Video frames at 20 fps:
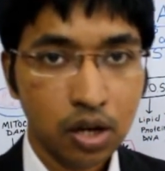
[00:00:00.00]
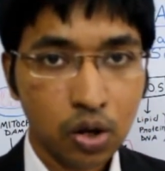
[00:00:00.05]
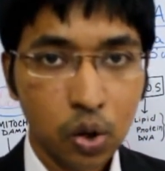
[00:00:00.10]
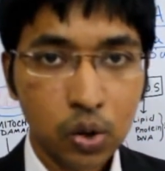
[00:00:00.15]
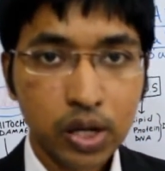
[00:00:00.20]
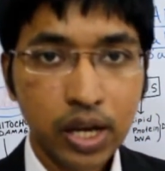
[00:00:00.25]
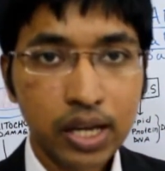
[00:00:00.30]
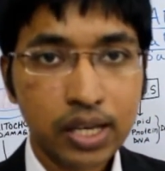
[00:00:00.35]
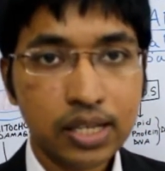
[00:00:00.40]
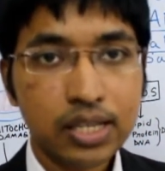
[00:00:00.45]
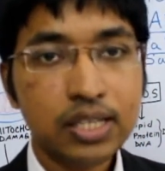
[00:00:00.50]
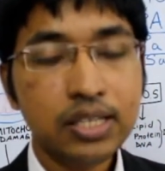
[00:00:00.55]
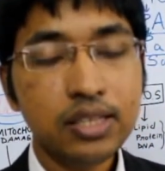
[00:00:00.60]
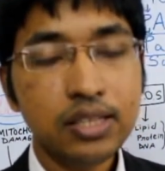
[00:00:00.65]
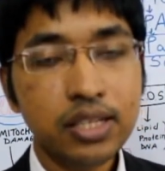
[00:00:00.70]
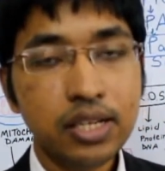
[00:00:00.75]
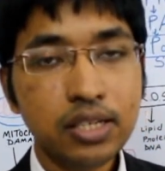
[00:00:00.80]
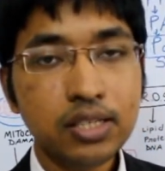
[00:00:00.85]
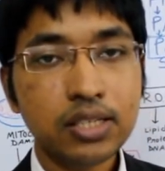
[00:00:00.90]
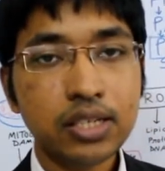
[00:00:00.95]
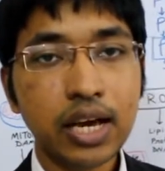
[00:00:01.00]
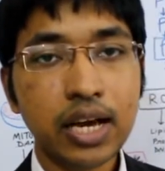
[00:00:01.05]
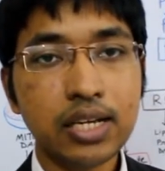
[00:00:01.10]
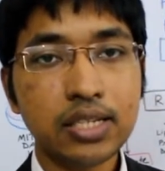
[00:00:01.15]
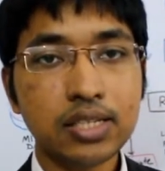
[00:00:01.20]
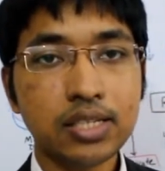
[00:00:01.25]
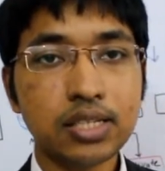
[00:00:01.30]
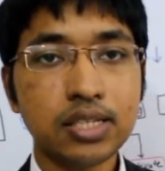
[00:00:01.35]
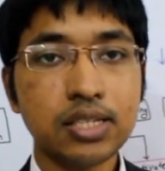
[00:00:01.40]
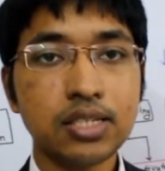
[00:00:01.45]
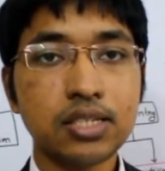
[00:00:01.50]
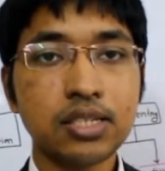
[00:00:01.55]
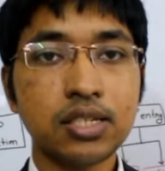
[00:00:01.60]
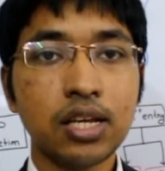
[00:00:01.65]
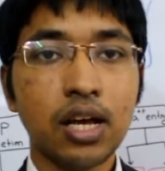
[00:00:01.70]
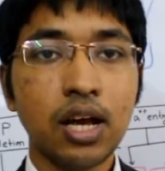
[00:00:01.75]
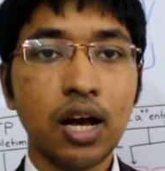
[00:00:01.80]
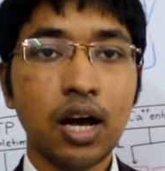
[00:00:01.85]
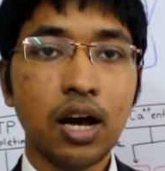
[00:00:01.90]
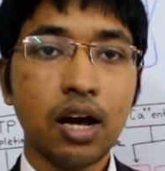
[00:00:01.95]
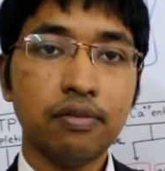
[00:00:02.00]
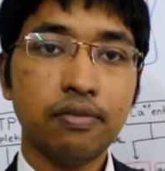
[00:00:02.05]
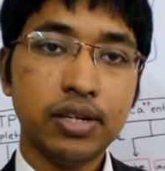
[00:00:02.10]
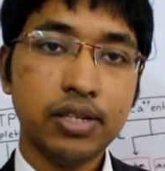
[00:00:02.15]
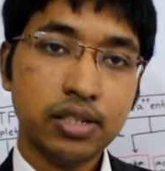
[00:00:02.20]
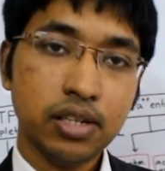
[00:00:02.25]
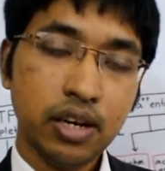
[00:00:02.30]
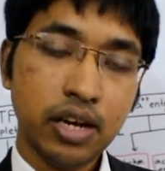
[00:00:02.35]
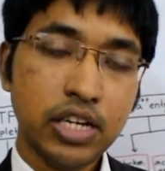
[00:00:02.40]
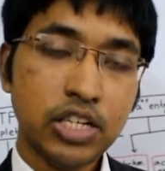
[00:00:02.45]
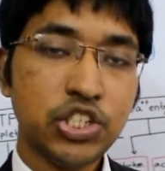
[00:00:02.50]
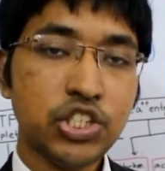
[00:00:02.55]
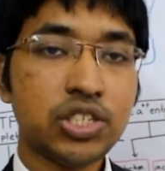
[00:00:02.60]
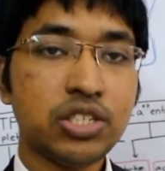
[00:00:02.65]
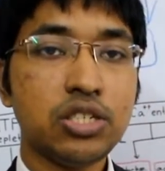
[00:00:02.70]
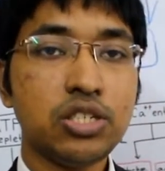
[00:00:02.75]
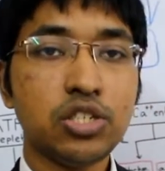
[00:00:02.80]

Okay, in these cases ventilation